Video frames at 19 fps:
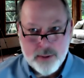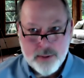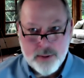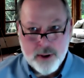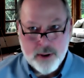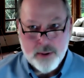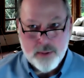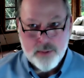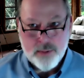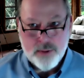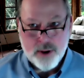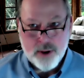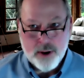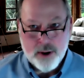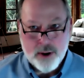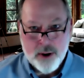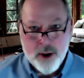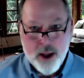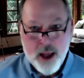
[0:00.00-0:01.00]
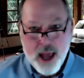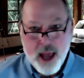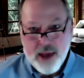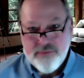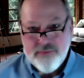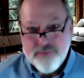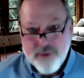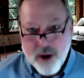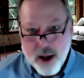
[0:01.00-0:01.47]
They're a
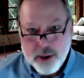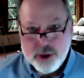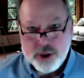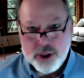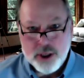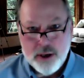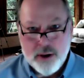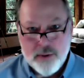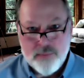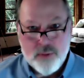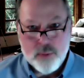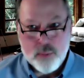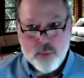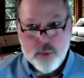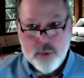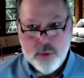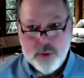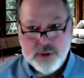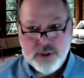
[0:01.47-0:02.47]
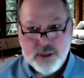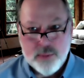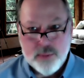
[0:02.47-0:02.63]
function of the rules